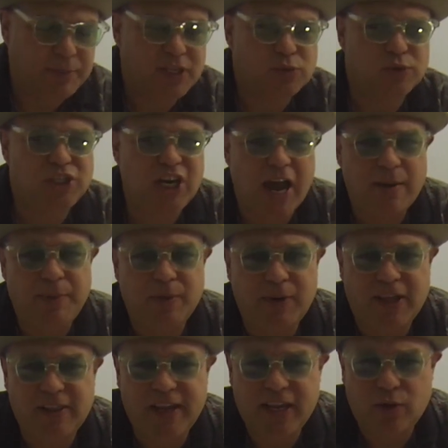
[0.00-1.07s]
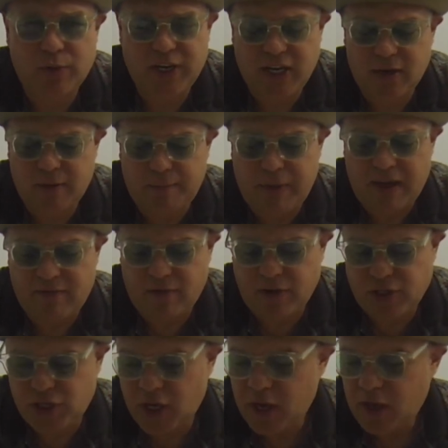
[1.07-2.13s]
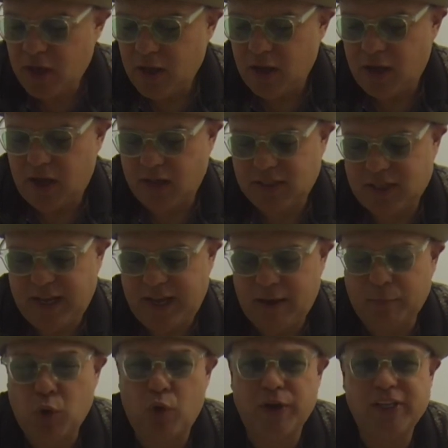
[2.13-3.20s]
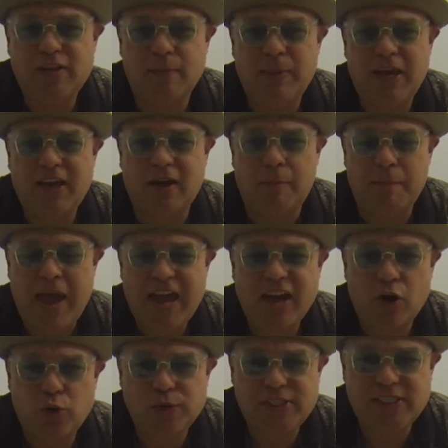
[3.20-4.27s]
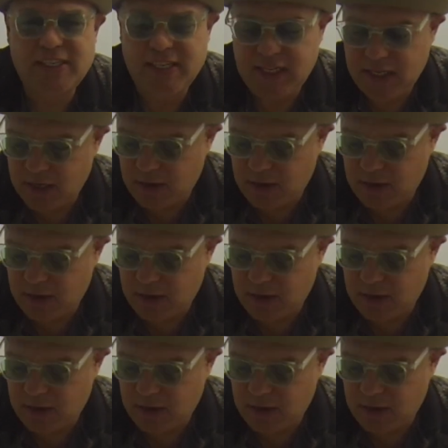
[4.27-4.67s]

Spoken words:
with Chappy by the lake, we need a beverage. Today I'm going to make a Mangosteen